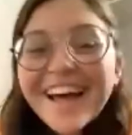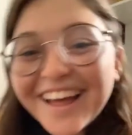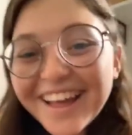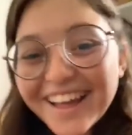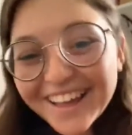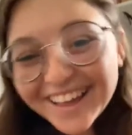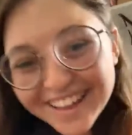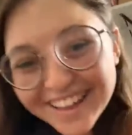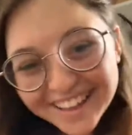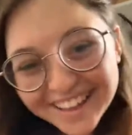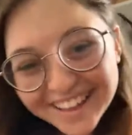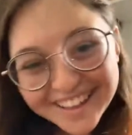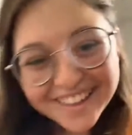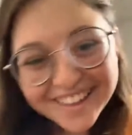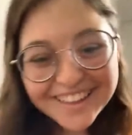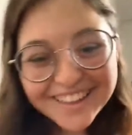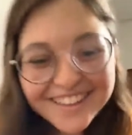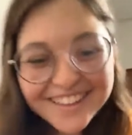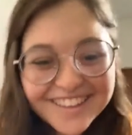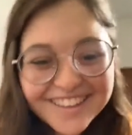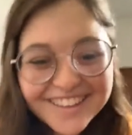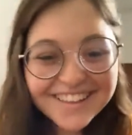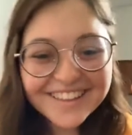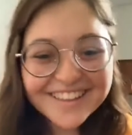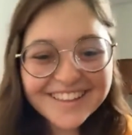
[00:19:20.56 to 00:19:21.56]
I'm
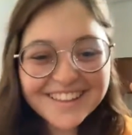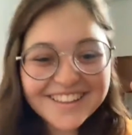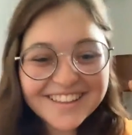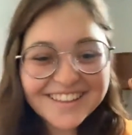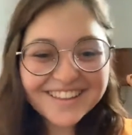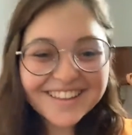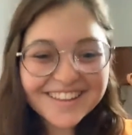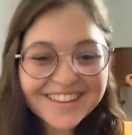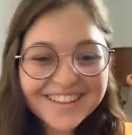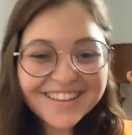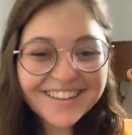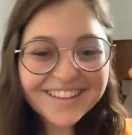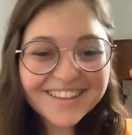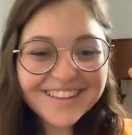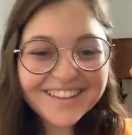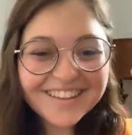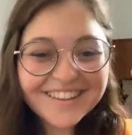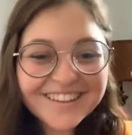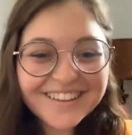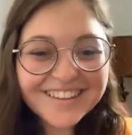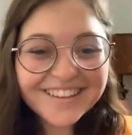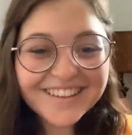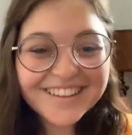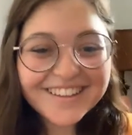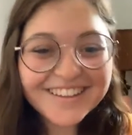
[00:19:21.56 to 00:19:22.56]
trying to recycle.
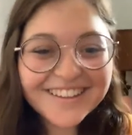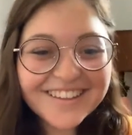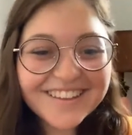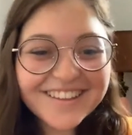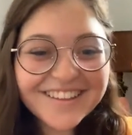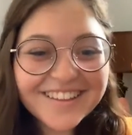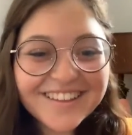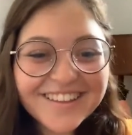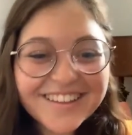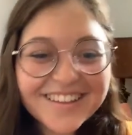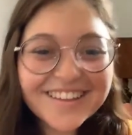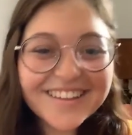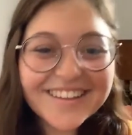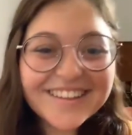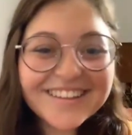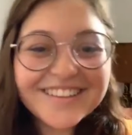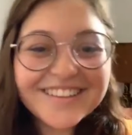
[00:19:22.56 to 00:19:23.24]
I'm so sorry, but